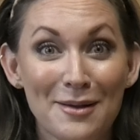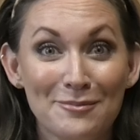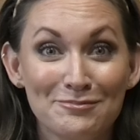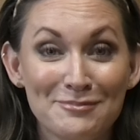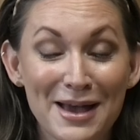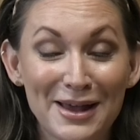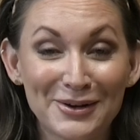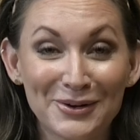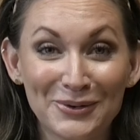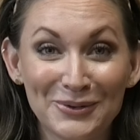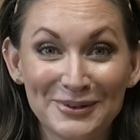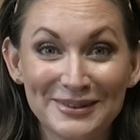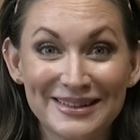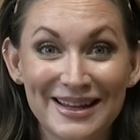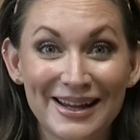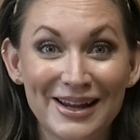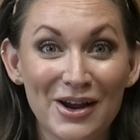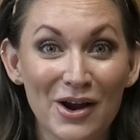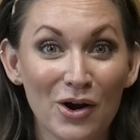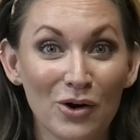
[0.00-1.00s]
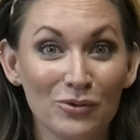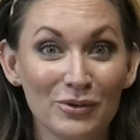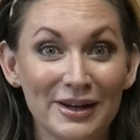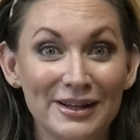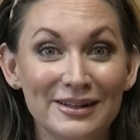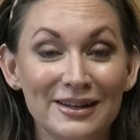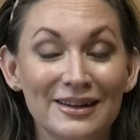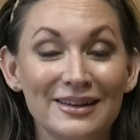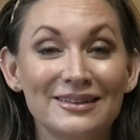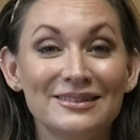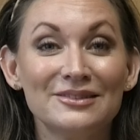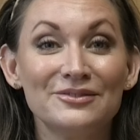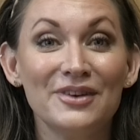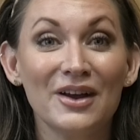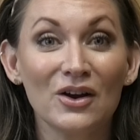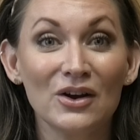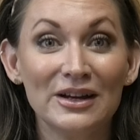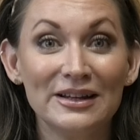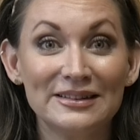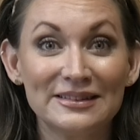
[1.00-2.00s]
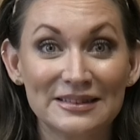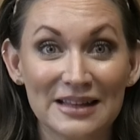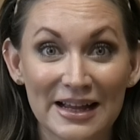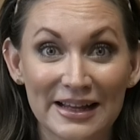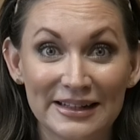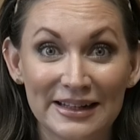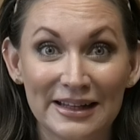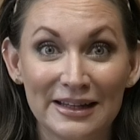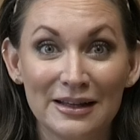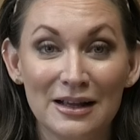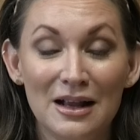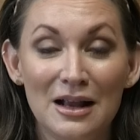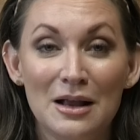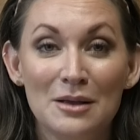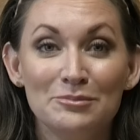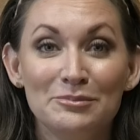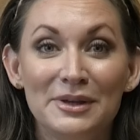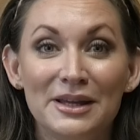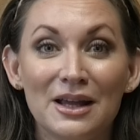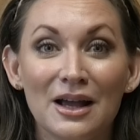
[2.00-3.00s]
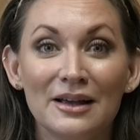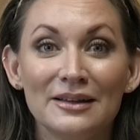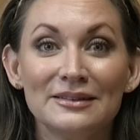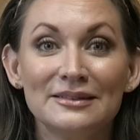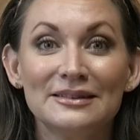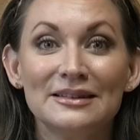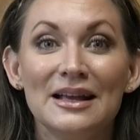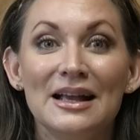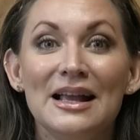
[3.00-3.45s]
medical skincare arena is very exciting because